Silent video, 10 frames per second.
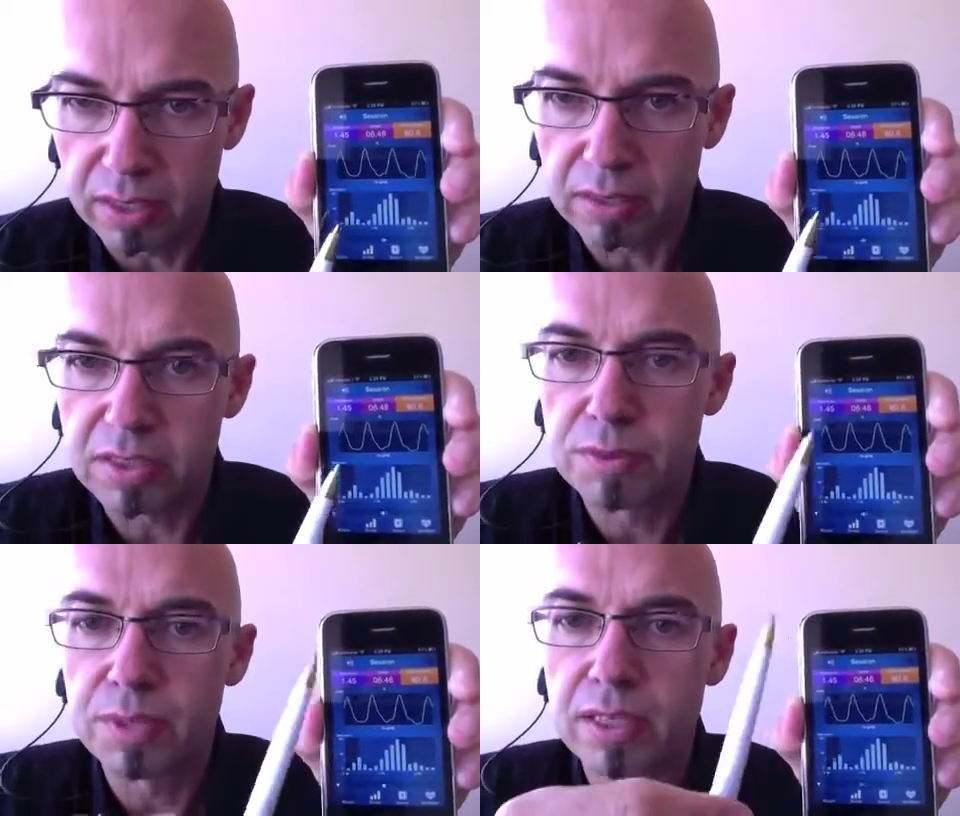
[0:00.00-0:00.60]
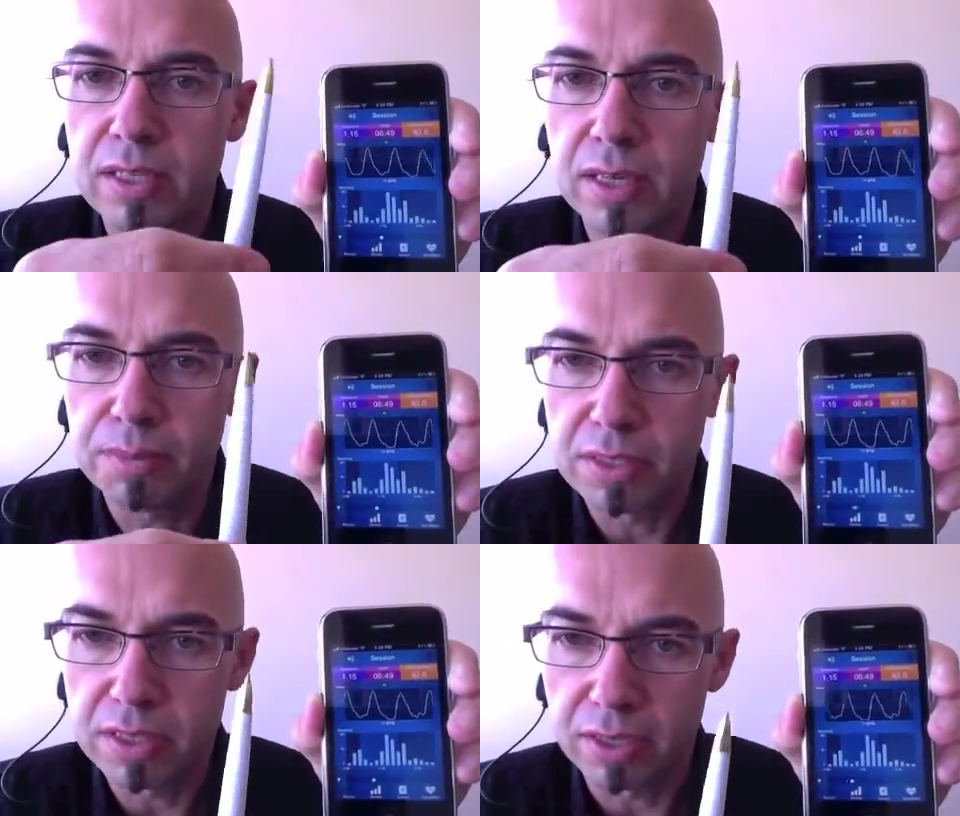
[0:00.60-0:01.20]

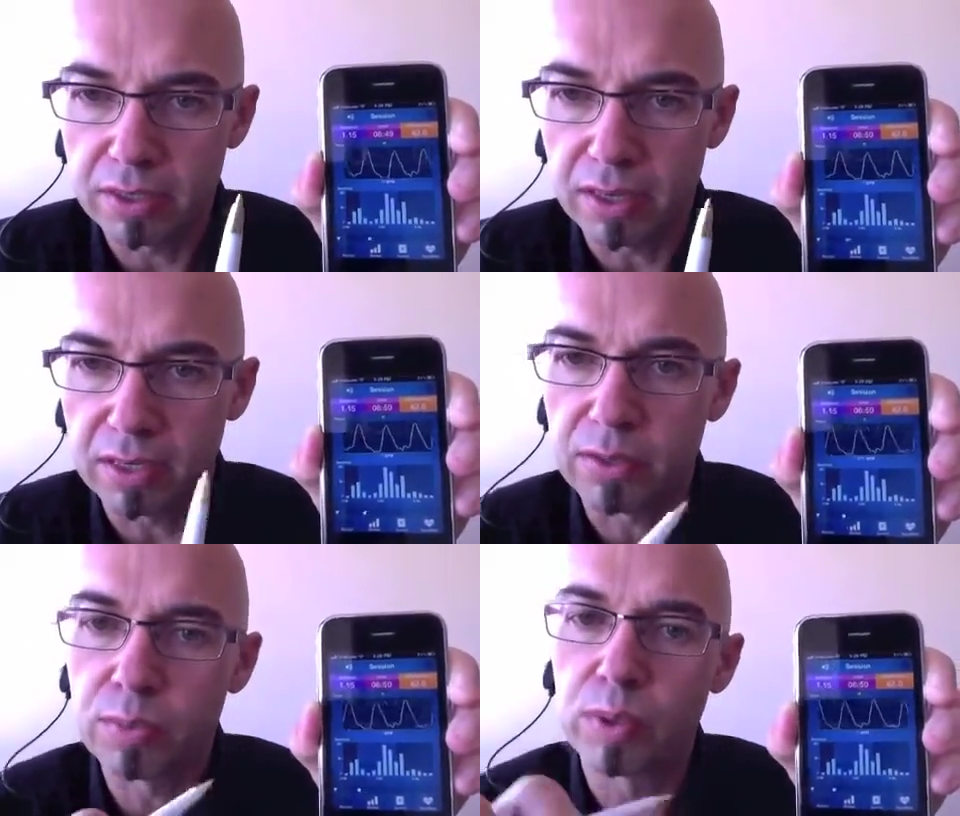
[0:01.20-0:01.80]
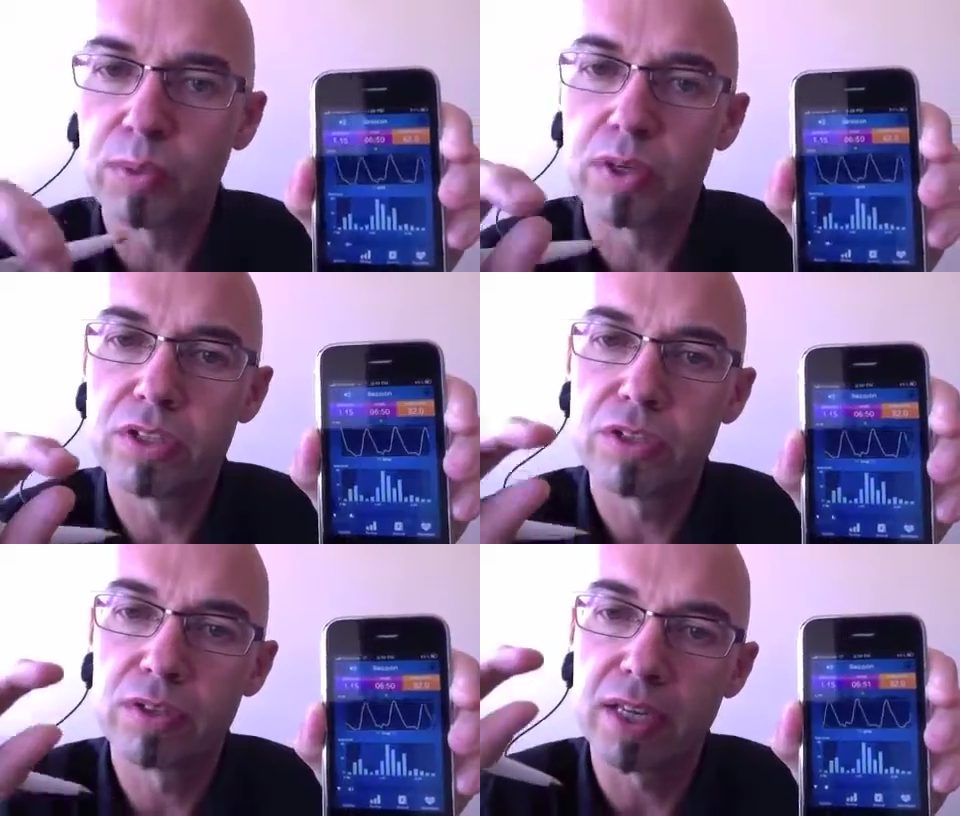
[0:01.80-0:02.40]
and we want to
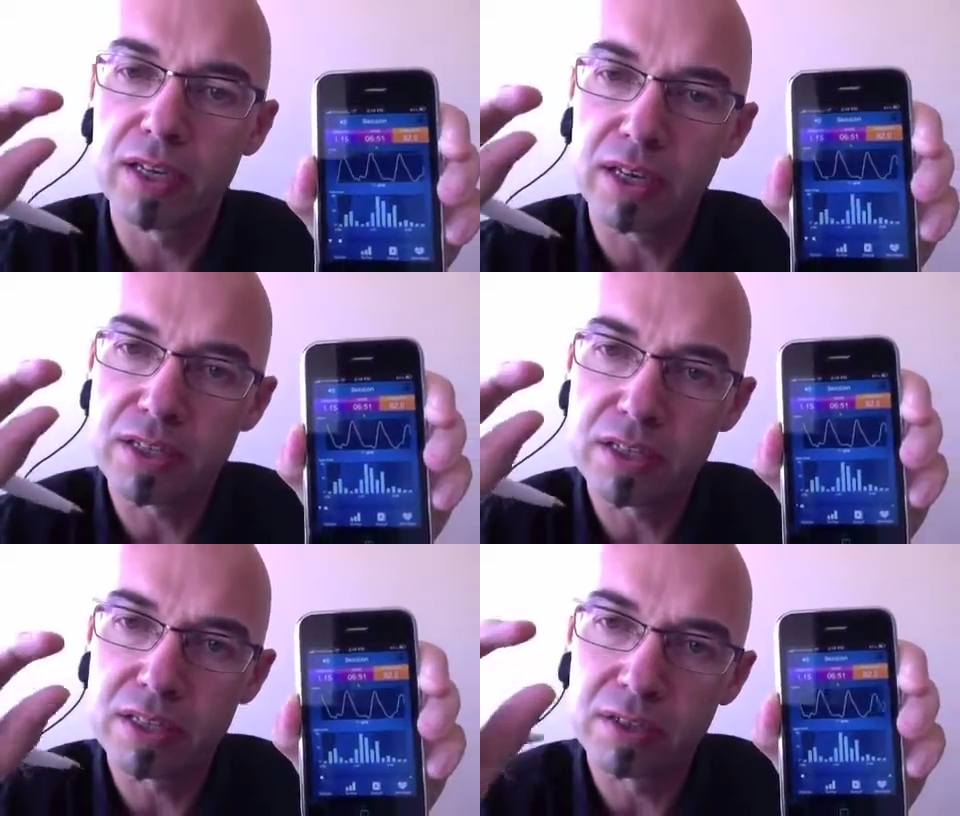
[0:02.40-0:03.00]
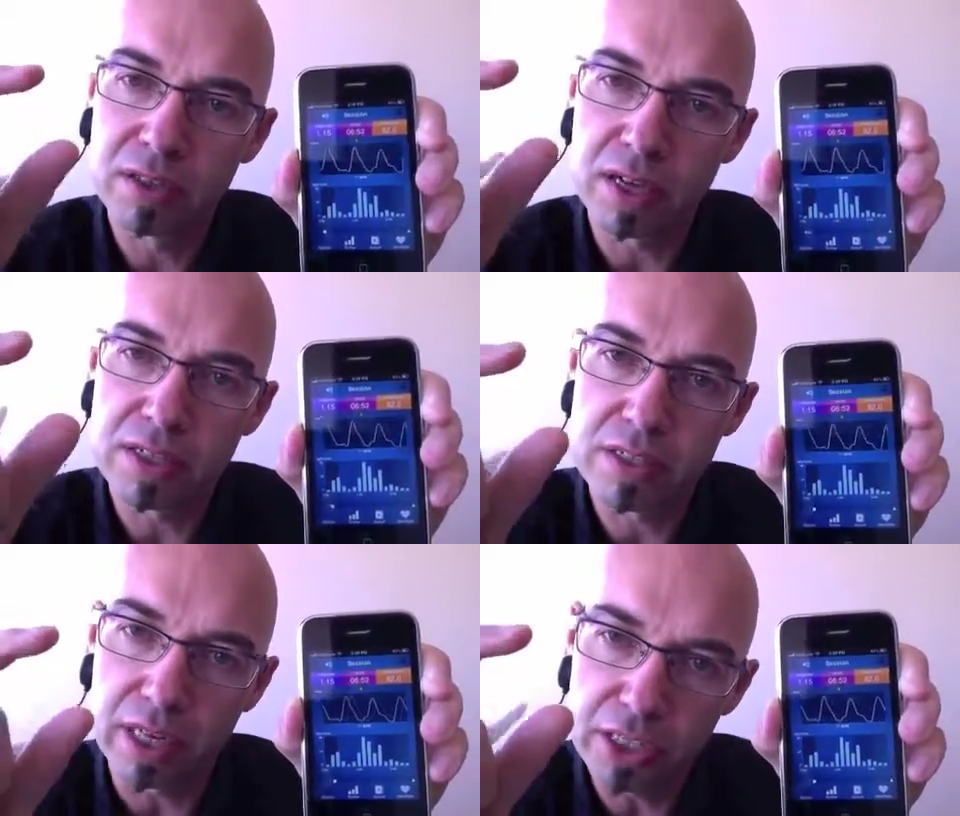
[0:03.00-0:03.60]
get a
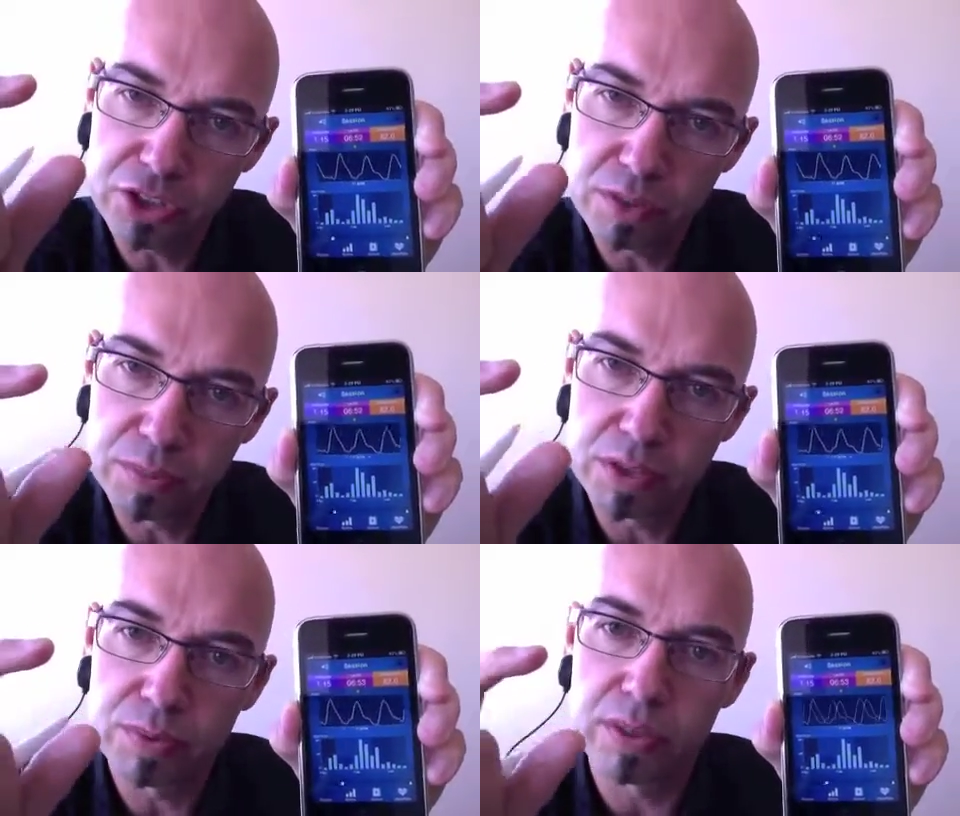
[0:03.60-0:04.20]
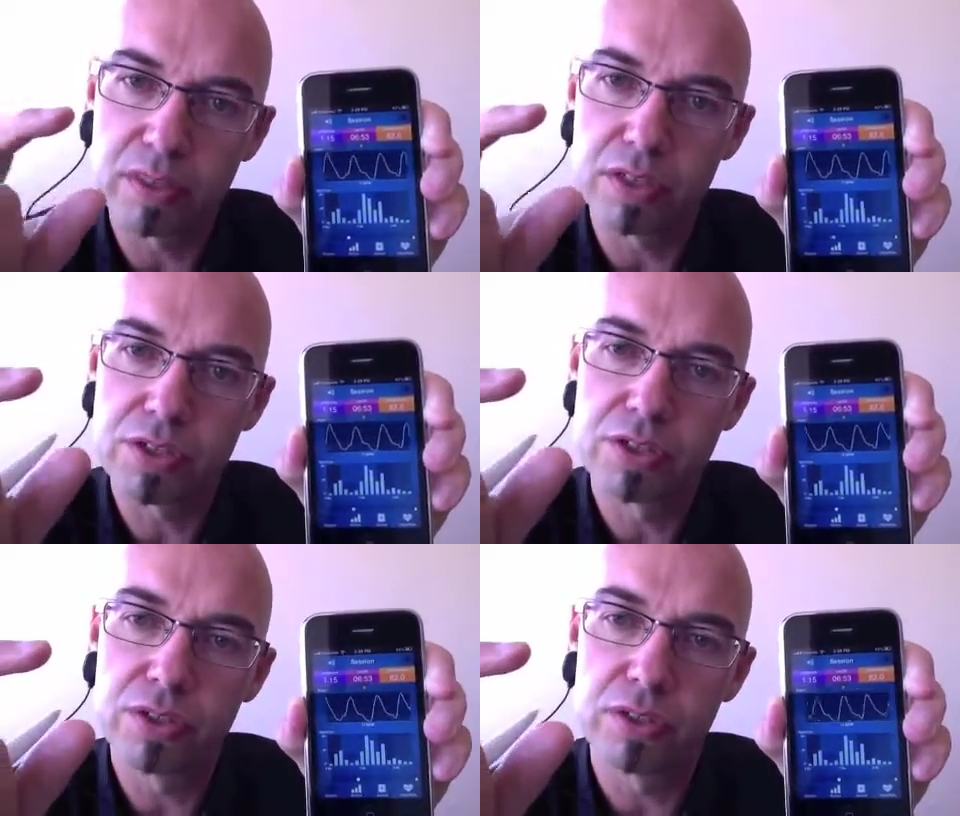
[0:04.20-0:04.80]
synchronization between those
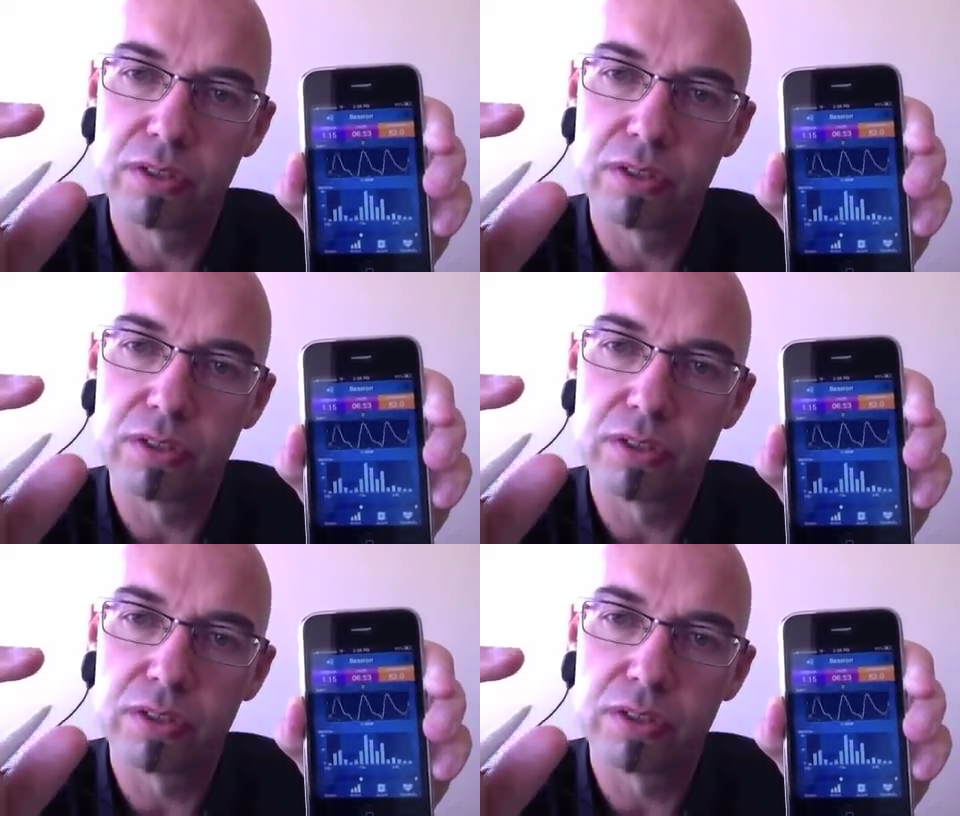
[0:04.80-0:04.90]
two.